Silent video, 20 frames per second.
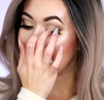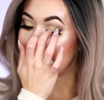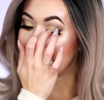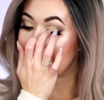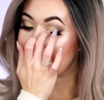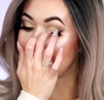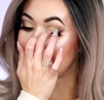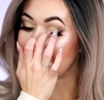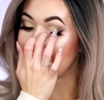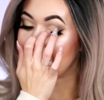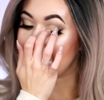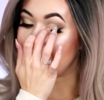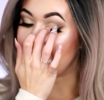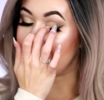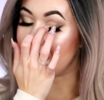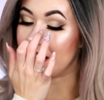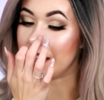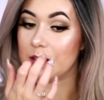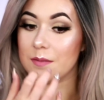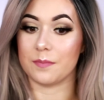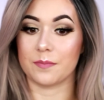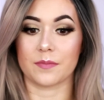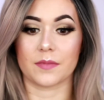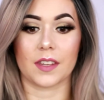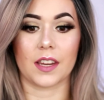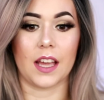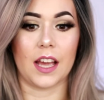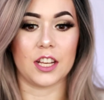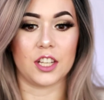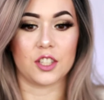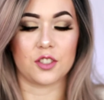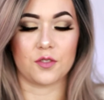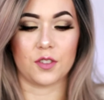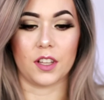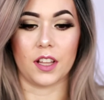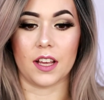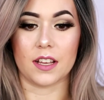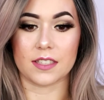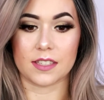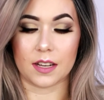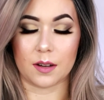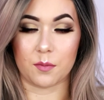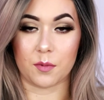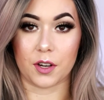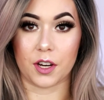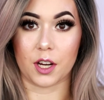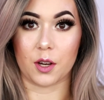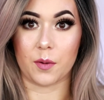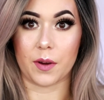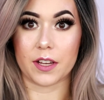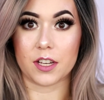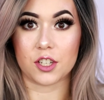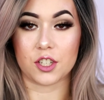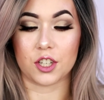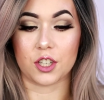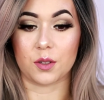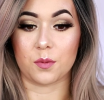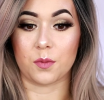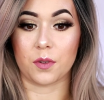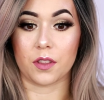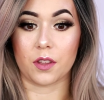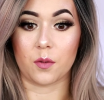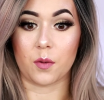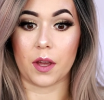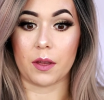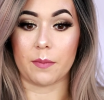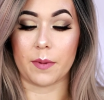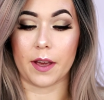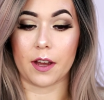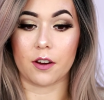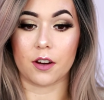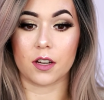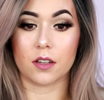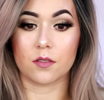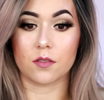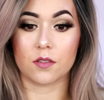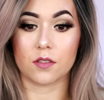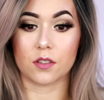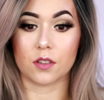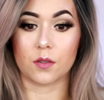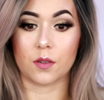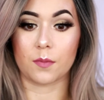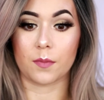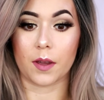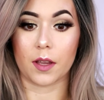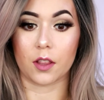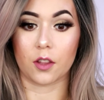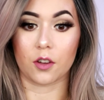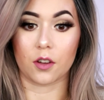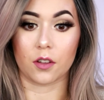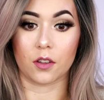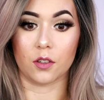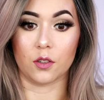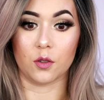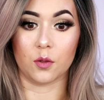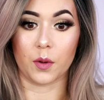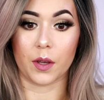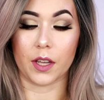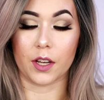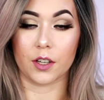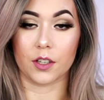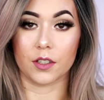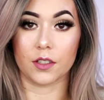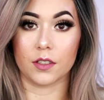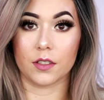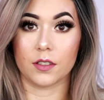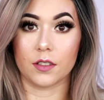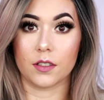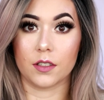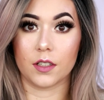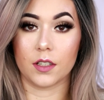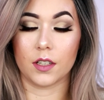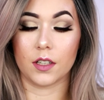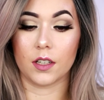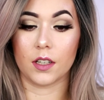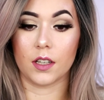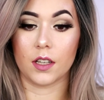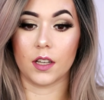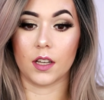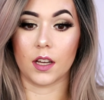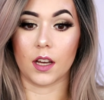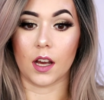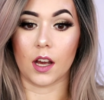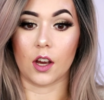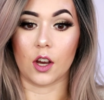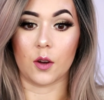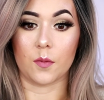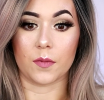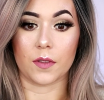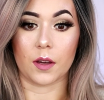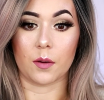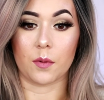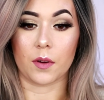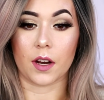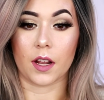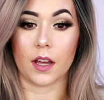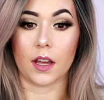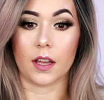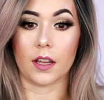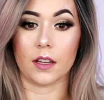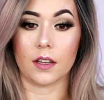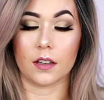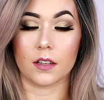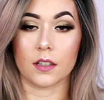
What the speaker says: And then I just realized that I'm wearing a white shirt with a white background, so it might look a little weird. I hope that when I